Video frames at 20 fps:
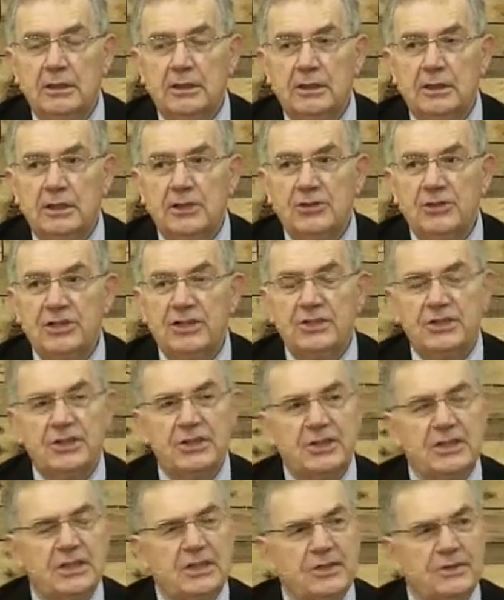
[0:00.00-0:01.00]
And Jesus
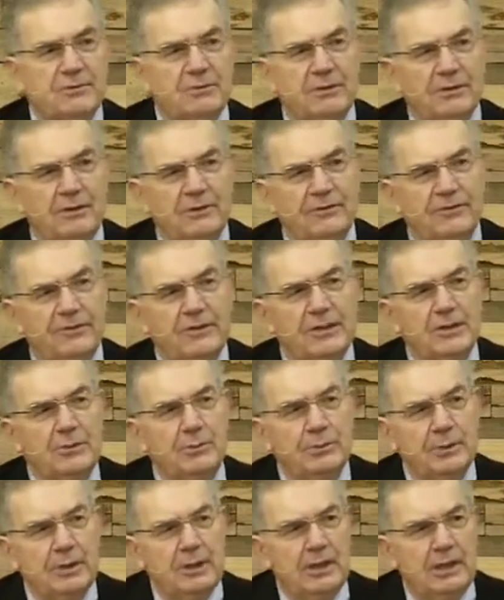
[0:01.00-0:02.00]
says,
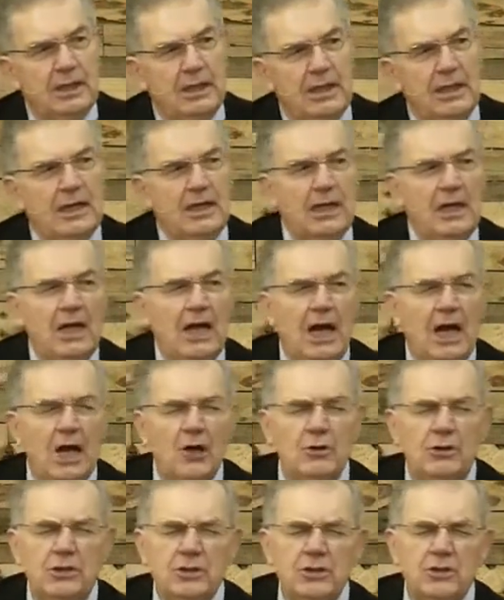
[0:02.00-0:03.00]
Philip, how
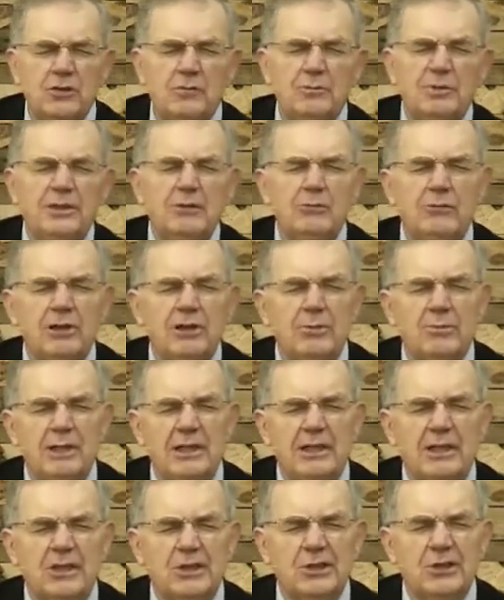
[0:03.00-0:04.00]
can you have been with me this